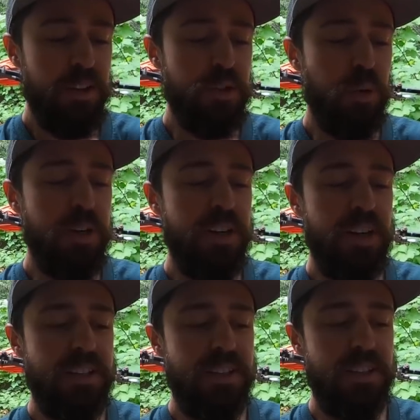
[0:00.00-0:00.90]
The
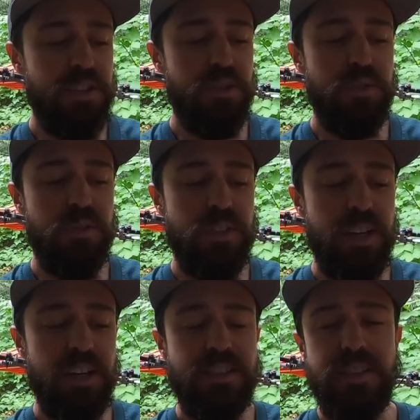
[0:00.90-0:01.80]
2019 250
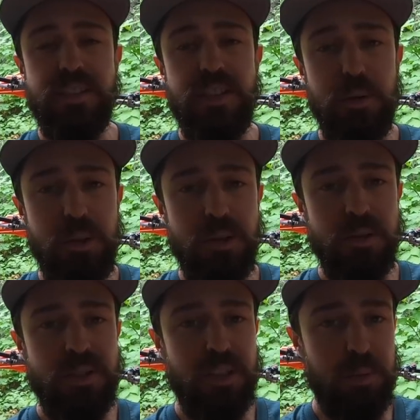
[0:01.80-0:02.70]

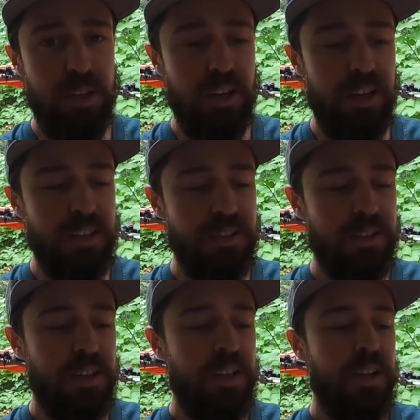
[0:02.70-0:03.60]
XCW TPIs
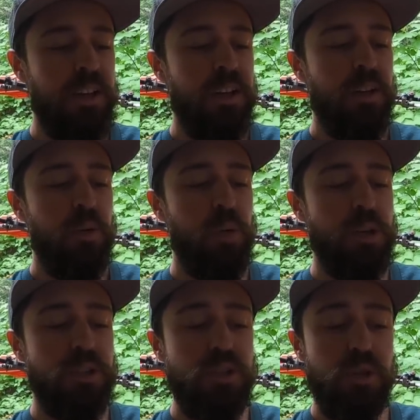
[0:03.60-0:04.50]

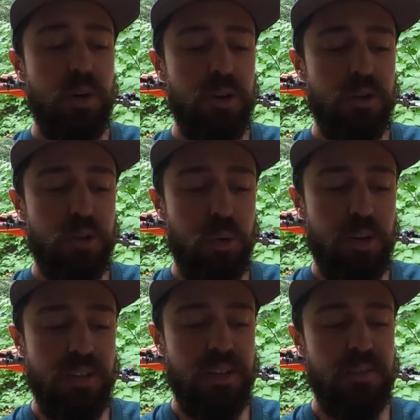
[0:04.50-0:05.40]
was
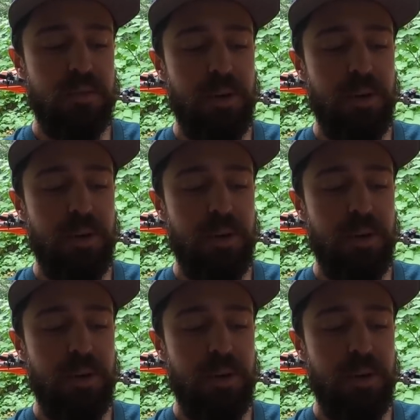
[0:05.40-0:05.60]
227